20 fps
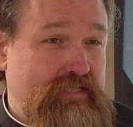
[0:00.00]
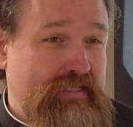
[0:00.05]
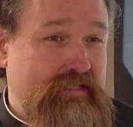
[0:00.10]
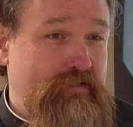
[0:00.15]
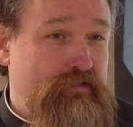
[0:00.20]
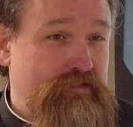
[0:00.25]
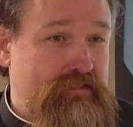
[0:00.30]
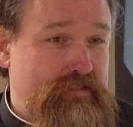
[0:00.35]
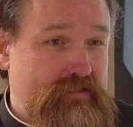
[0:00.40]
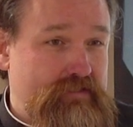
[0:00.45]
he
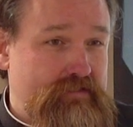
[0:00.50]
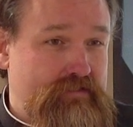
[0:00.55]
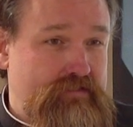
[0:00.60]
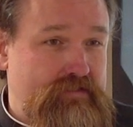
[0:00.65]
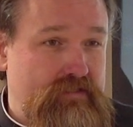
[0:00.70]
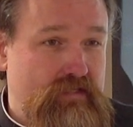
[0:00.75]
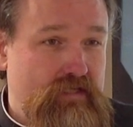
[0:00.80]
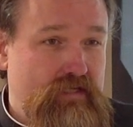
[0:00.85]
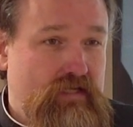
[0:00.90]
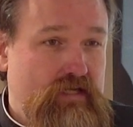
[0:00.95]

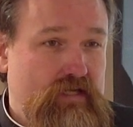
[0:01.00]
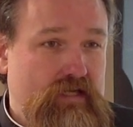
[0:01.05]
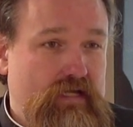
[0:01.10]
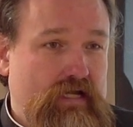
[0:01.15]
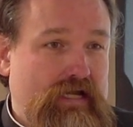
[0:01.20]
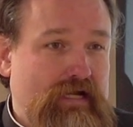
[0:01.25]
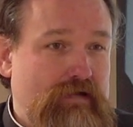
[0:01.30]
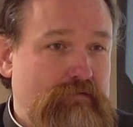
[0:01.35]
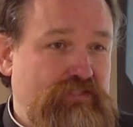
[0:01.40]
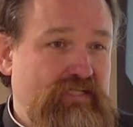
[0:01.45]
uses
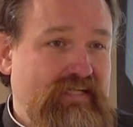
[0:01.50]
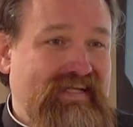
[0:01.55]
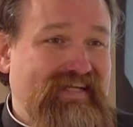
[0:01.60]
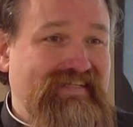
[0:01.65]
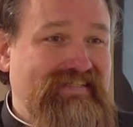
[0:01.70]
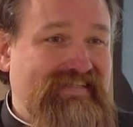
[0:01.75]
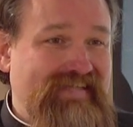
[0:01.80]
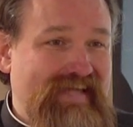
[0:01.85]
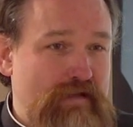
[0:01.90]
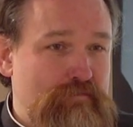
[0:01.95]
uh, to
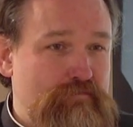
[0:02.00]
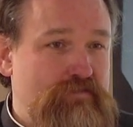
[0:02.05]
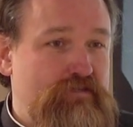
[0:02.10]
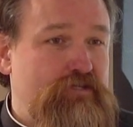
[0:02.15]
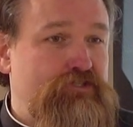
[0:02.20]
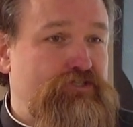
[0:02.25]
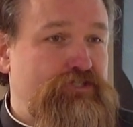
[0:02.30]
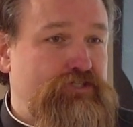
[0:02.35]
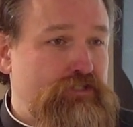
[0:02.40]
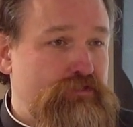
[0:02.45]
condemn
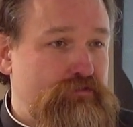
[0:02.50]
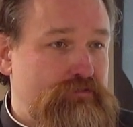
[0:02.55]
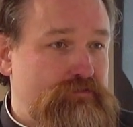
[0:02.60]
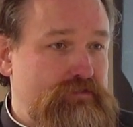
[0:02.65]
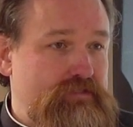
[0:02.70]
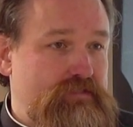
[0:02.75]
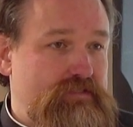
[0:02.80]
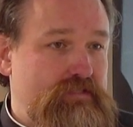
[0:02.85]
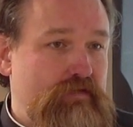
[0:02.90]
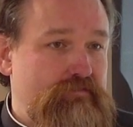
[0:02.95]
the
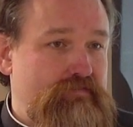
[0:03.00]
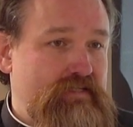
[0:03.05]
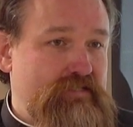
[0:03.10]
Jews of